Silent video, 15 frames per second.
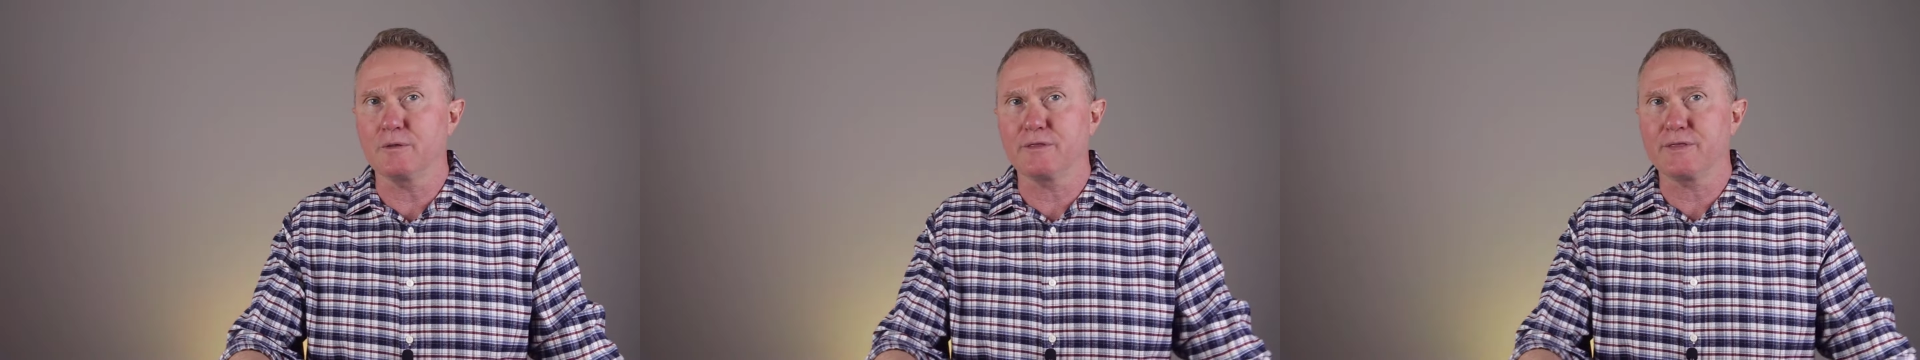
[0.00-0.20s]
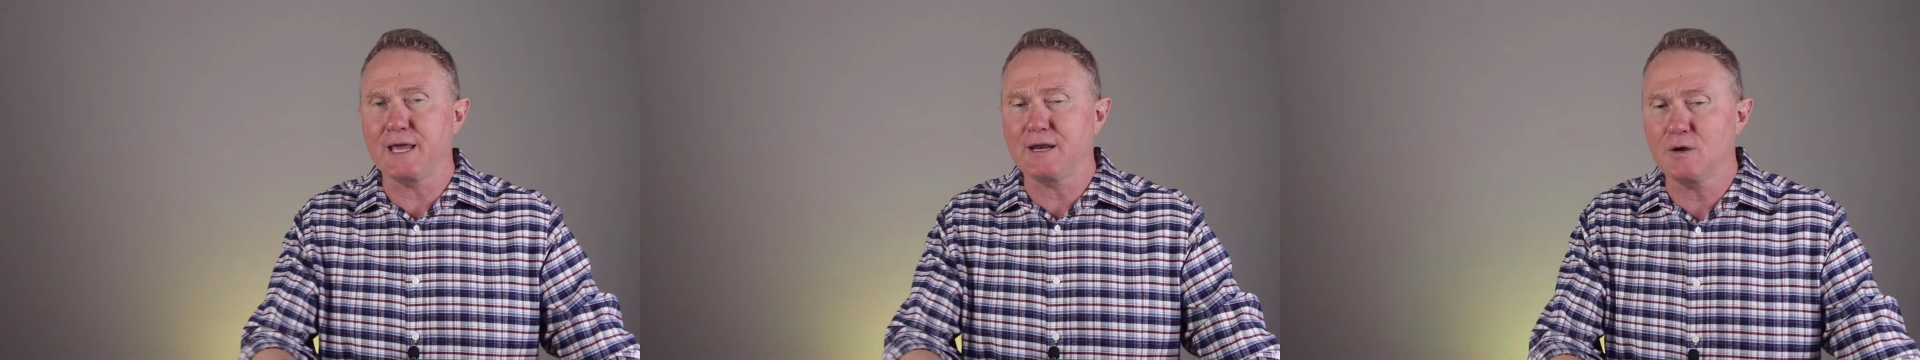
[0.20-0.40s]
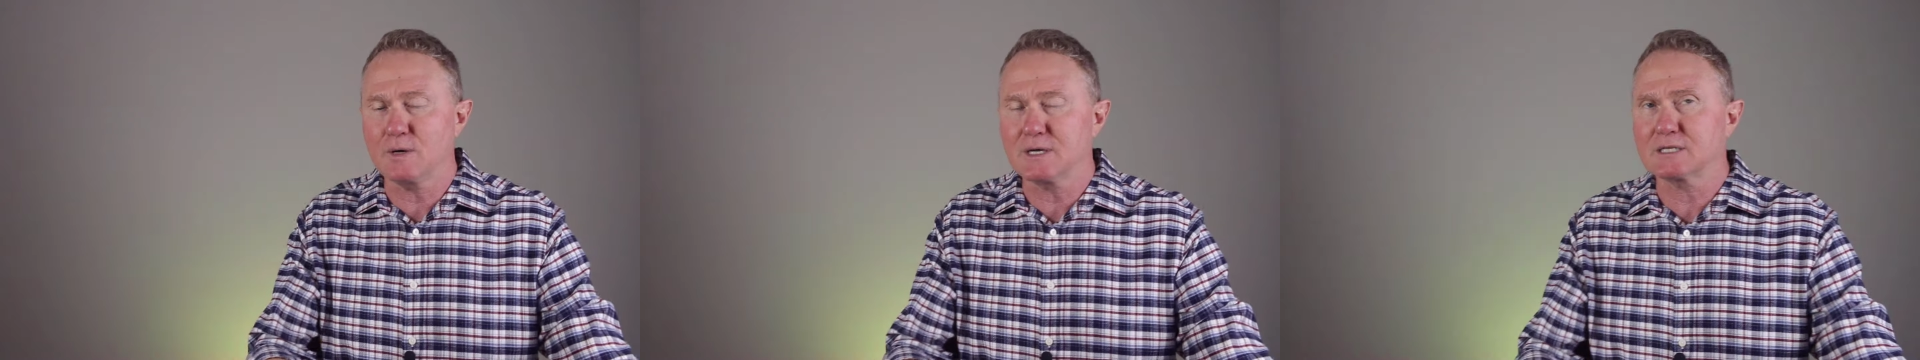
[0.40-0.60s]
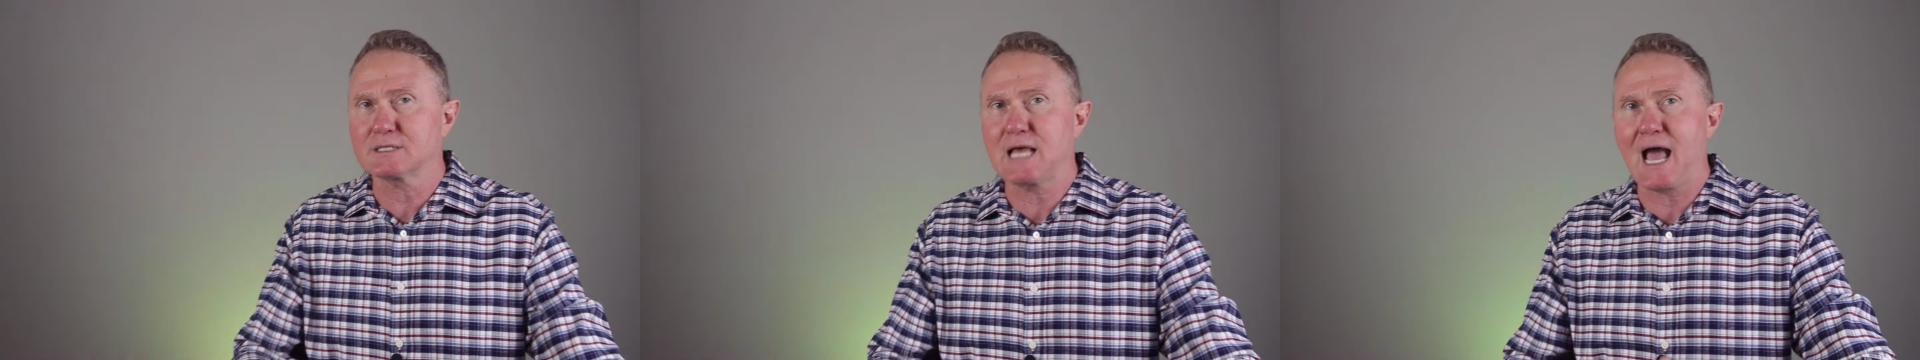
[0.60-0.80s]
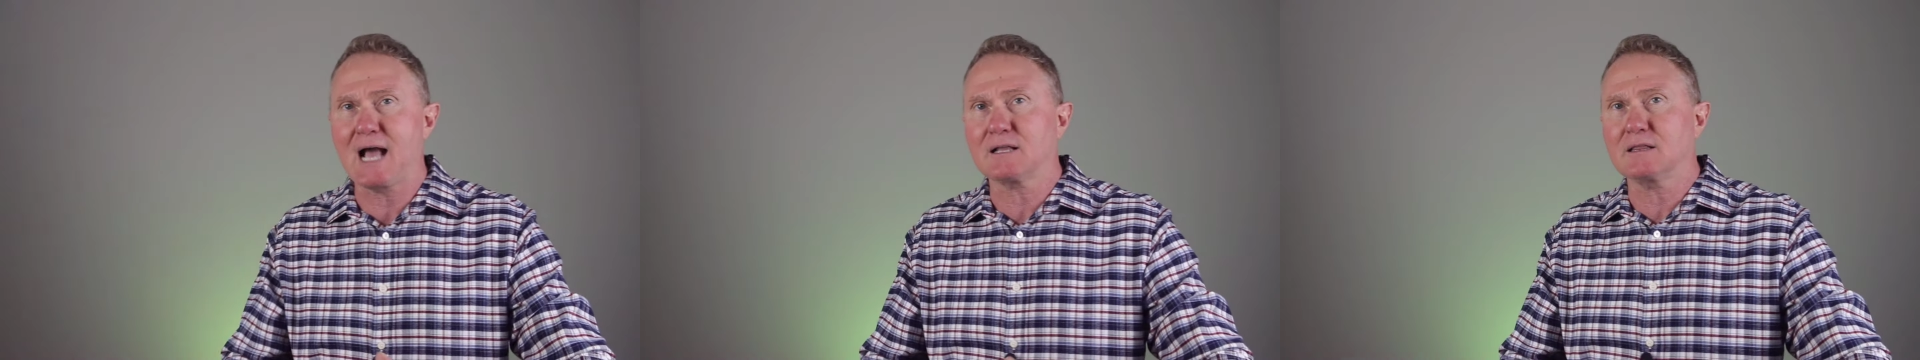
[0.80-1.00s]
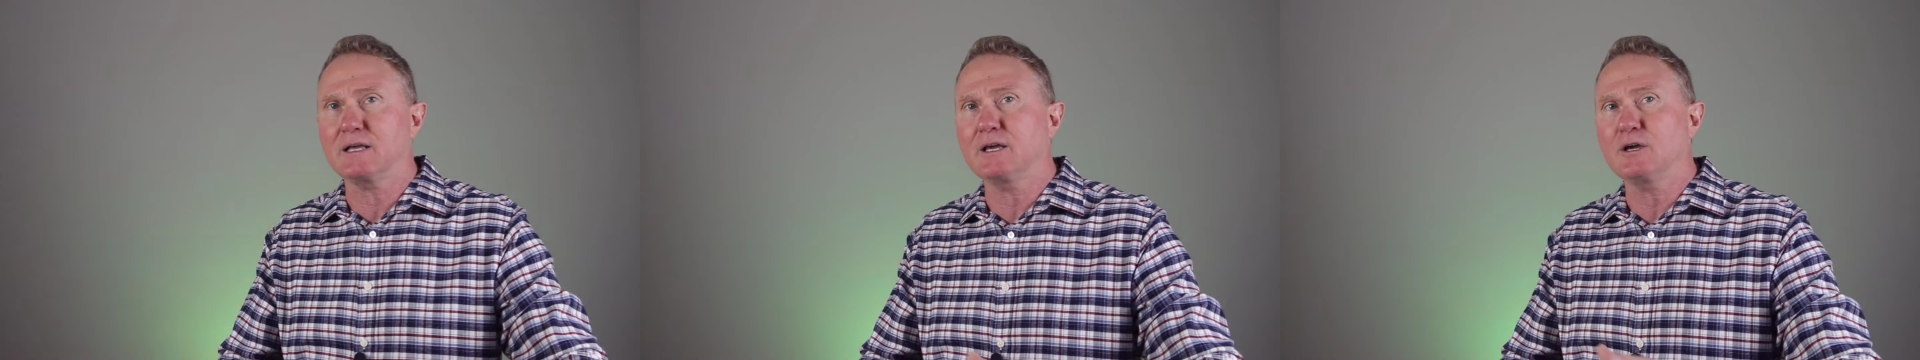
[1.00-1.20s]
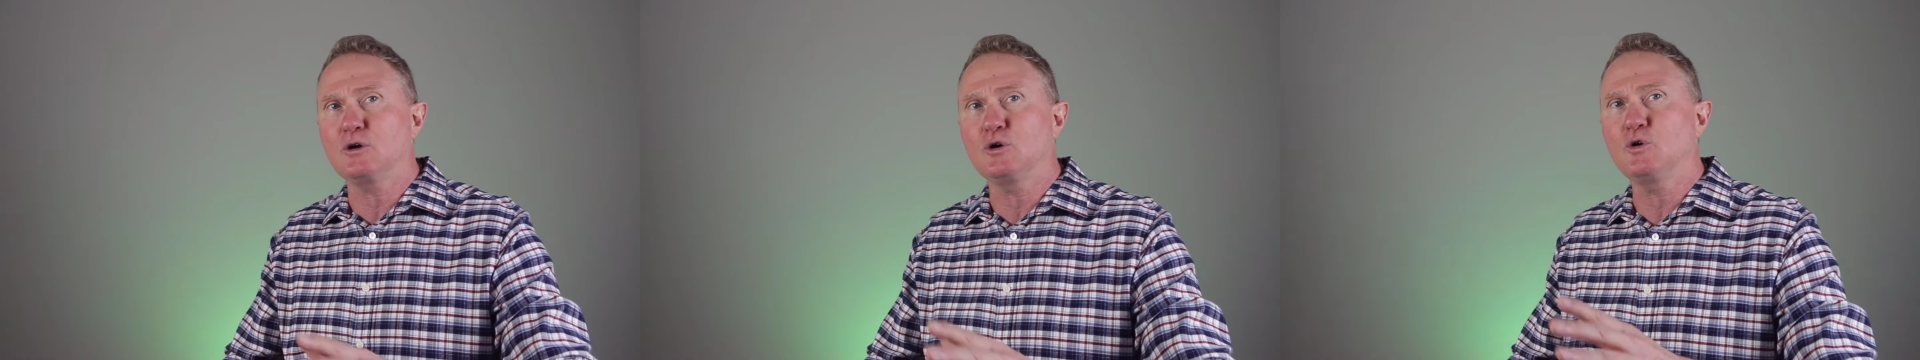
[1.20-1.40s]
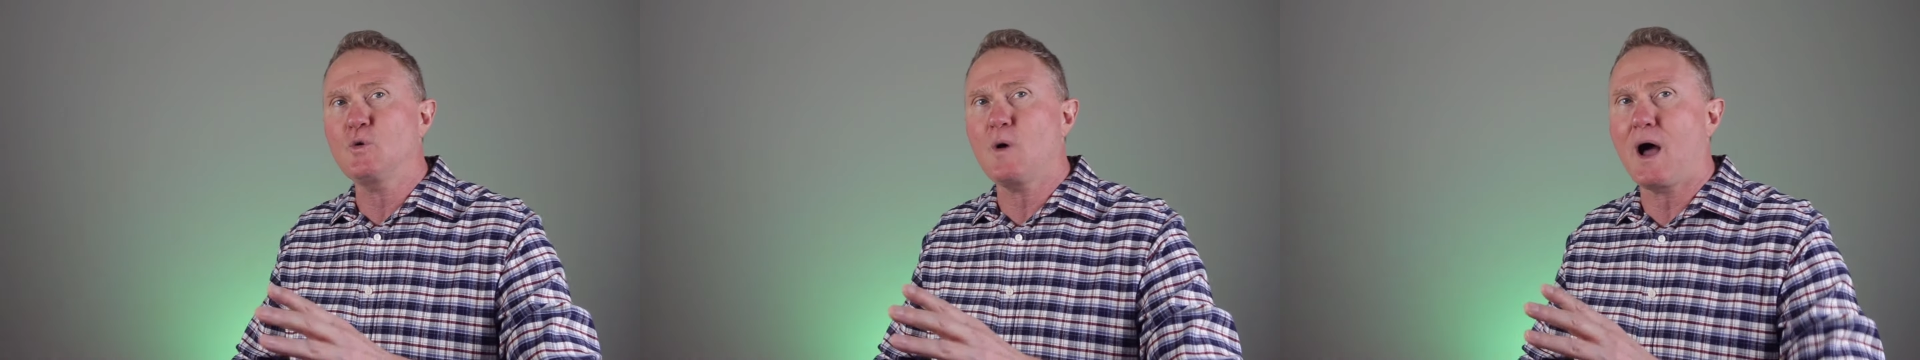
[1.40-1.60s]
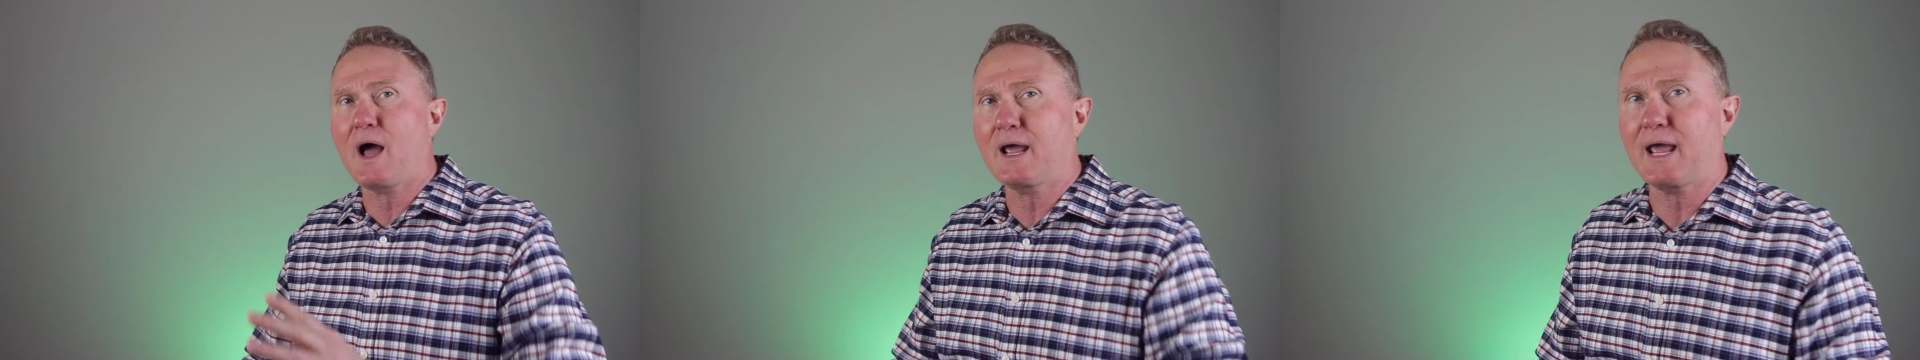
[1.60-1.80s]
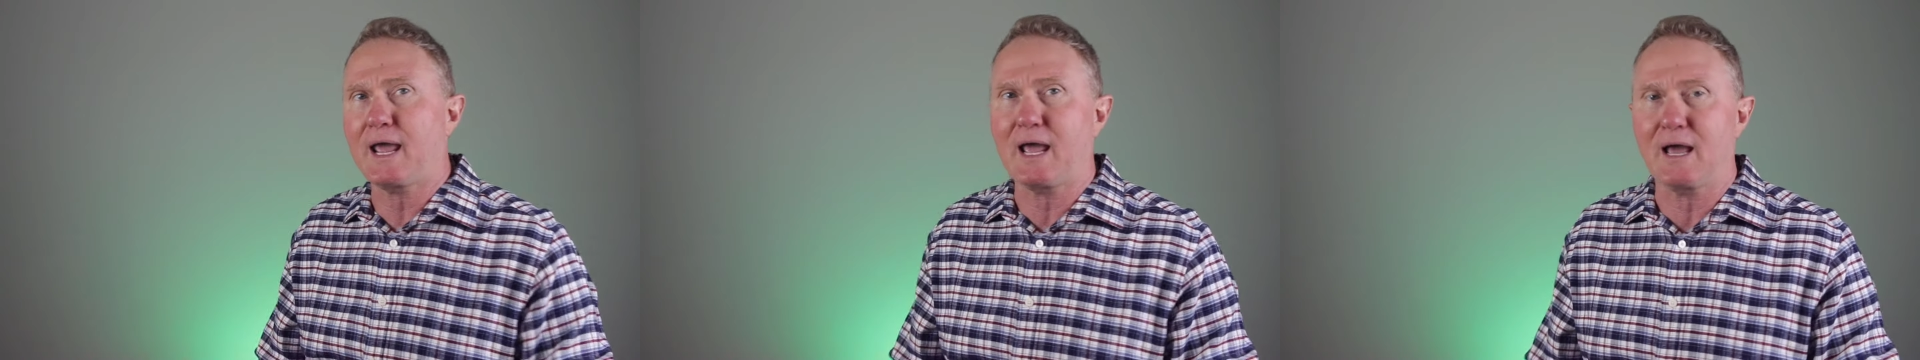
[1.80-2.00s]
they know exactly who
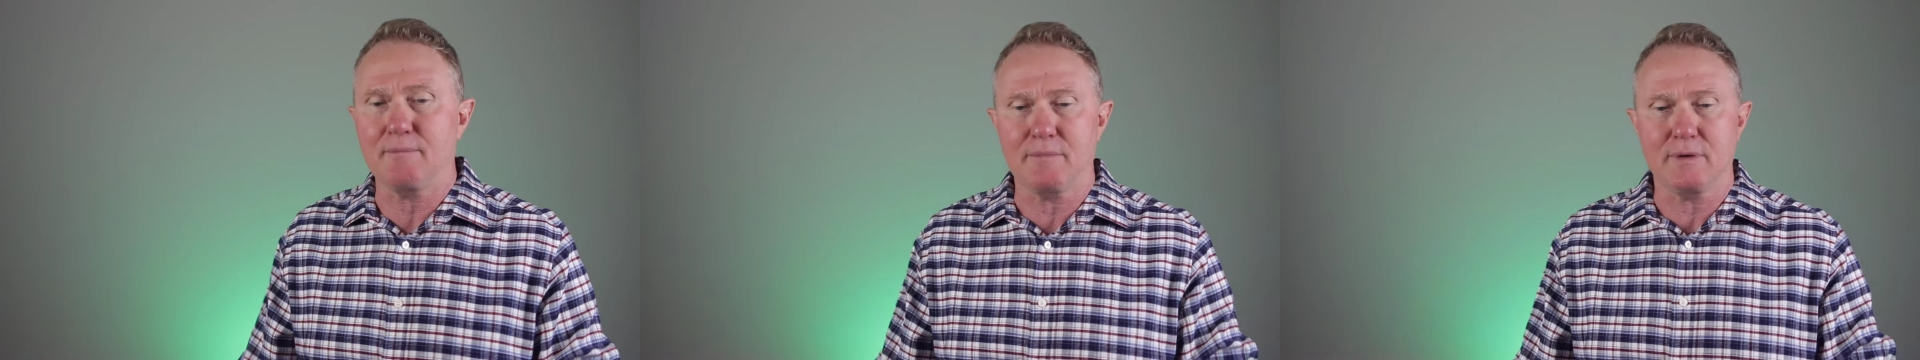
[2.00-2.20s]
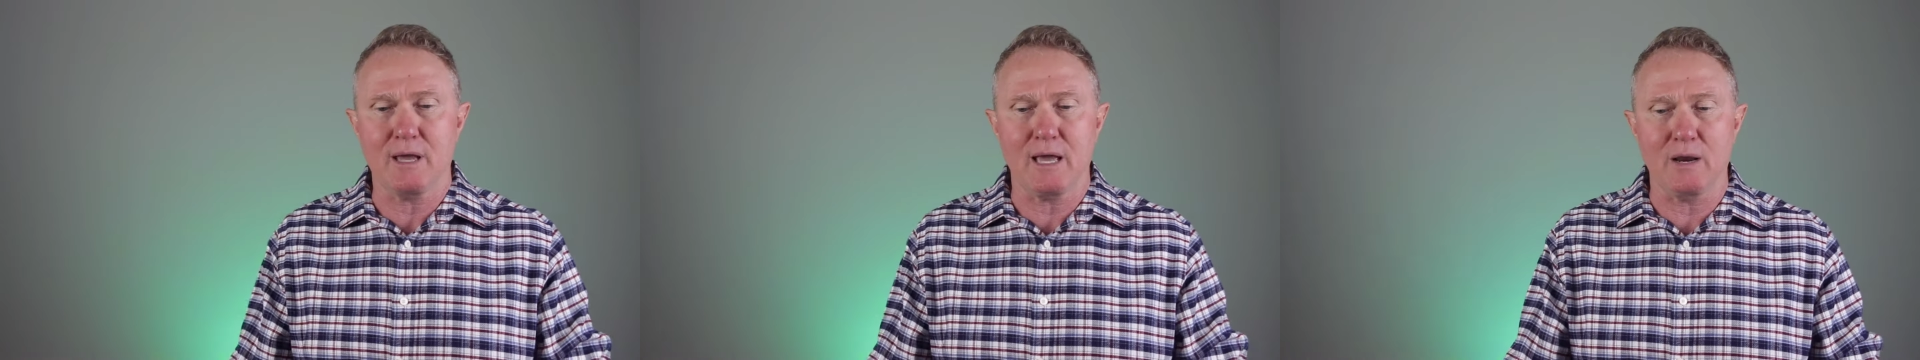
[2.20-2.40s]
I am